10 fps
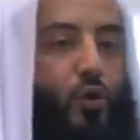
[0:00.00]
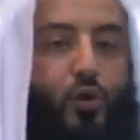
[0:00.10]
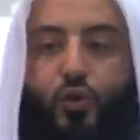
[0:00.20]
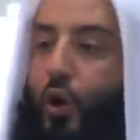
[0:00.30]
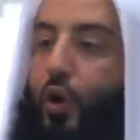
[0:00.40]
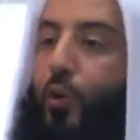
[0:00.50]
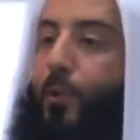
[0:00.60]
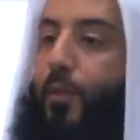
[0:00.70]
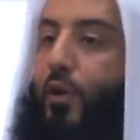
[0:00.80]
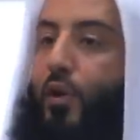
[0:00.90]

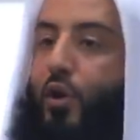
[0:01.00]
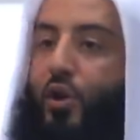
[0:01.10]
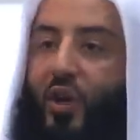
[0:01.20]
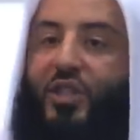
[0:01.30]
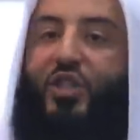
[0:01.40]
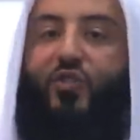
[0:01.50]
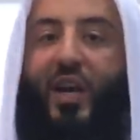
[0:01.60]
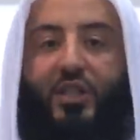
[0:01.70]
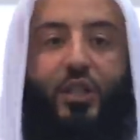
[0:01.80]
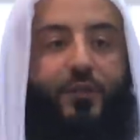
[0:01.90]
So
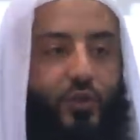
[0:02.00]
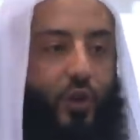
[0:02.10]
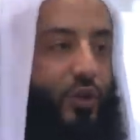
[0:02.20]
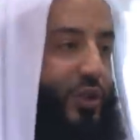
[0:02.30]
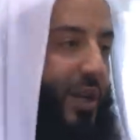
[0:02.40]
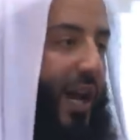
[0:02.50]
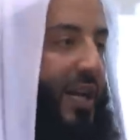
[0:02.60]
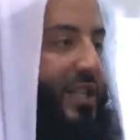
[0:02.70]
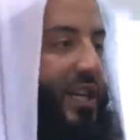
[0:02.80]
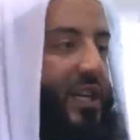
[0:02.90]
constructive
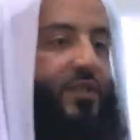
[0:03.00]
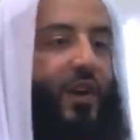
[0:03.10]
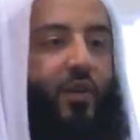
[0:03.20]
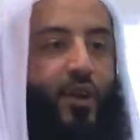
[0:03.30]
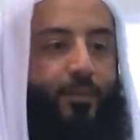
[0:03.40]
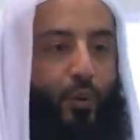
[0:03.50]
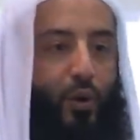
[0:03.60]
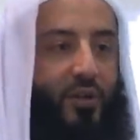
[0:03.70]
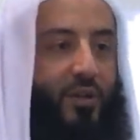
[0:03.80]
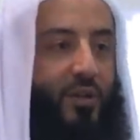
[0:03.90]
socializing is very
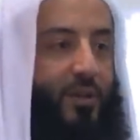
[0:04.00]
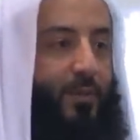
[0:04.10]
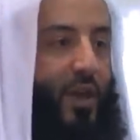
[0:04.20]
important.